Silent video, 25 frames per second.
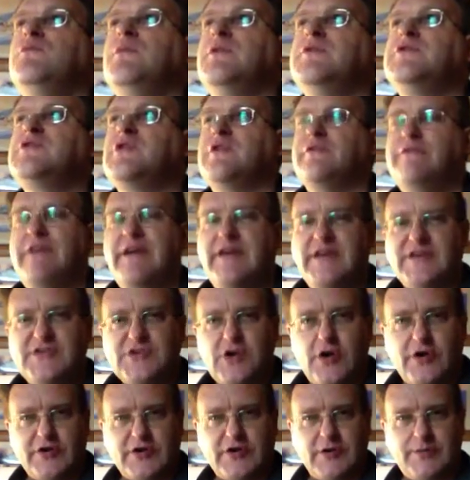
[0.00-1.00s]
sort of
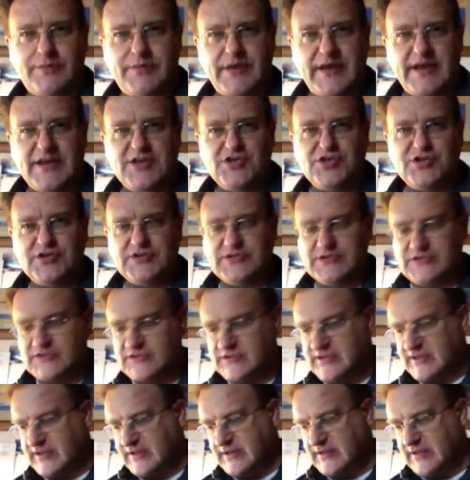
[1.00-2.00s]
various
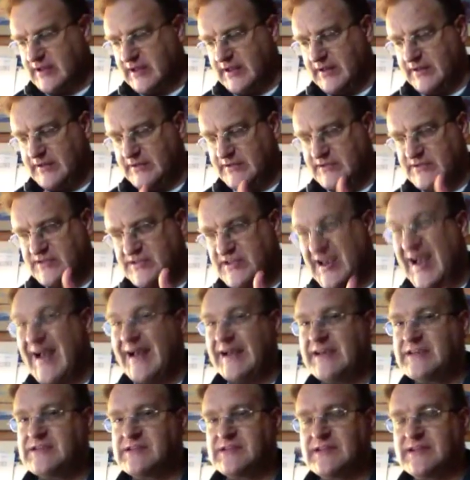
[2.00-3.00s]
occupations and
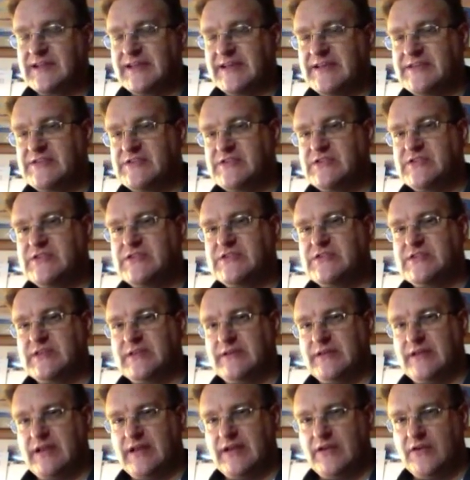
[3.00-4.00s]
tax lists
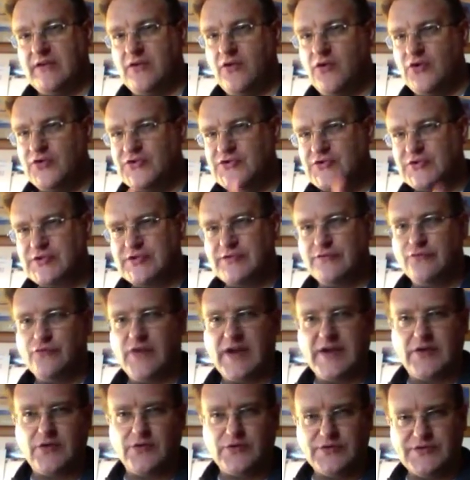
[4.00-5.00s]
and all sorts of
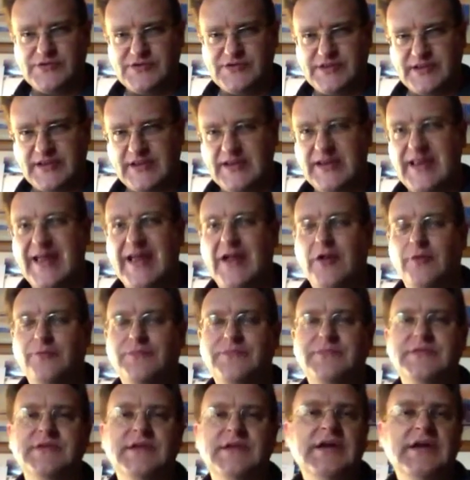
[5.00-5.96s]
records that can help